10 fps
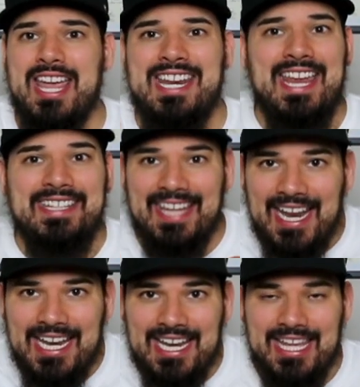in
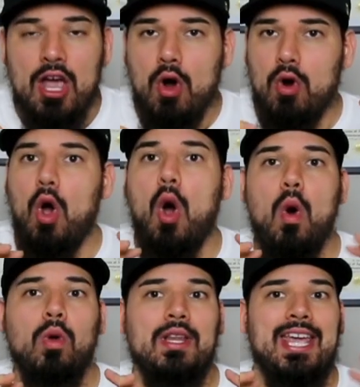identity or
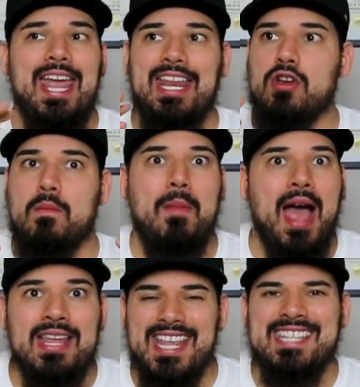holy in your
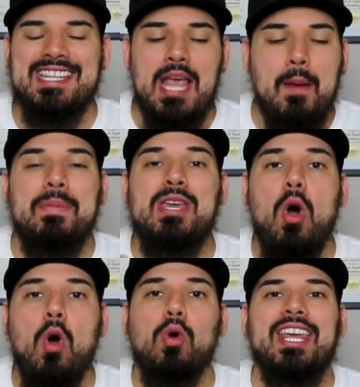mindset. It says be
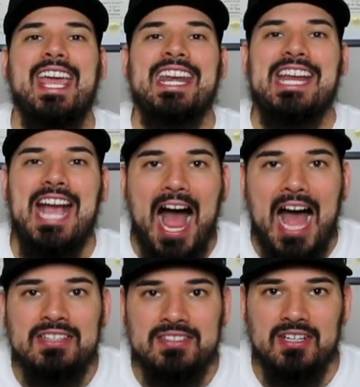holy in
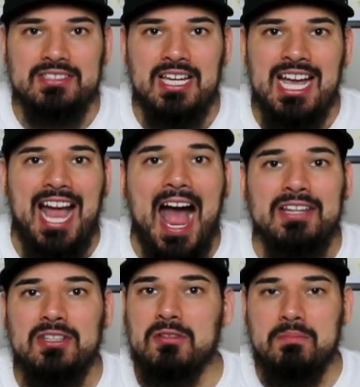conduct.
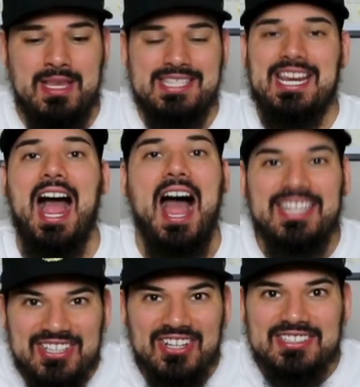Conduct means
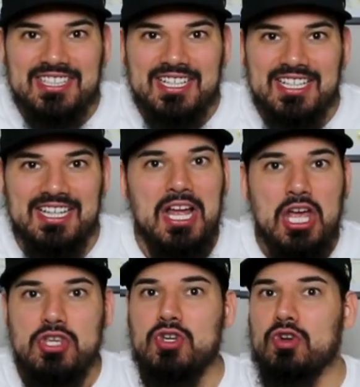conduct.
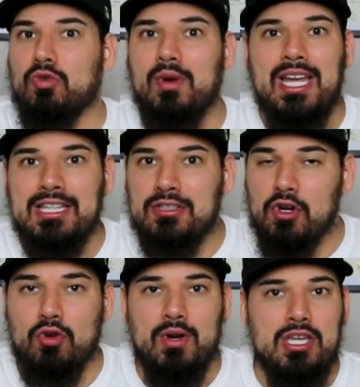You can read the
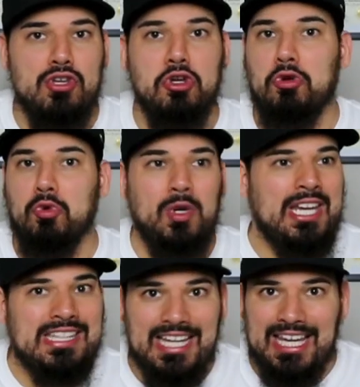Greek, you can
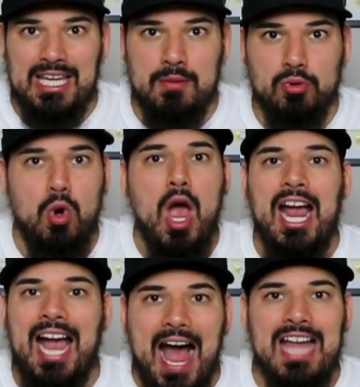read the Hebrew.
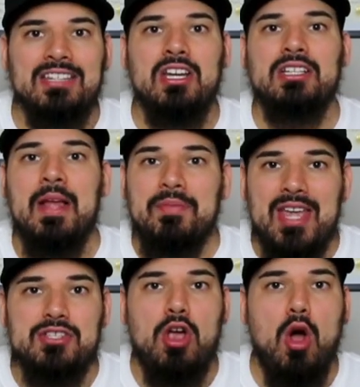Conduct
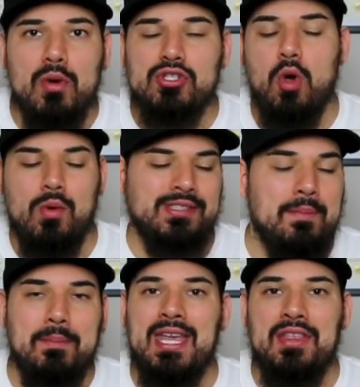is always going
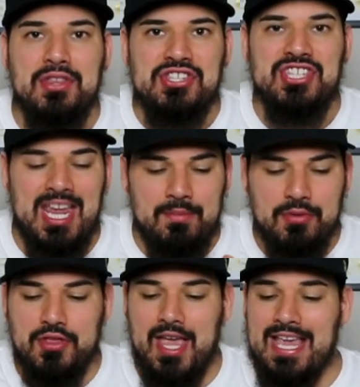to mean the same
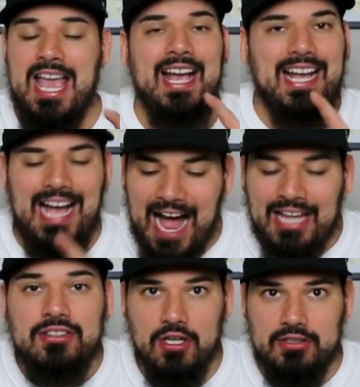thing.
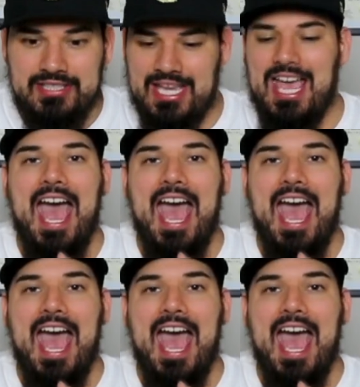Conduct,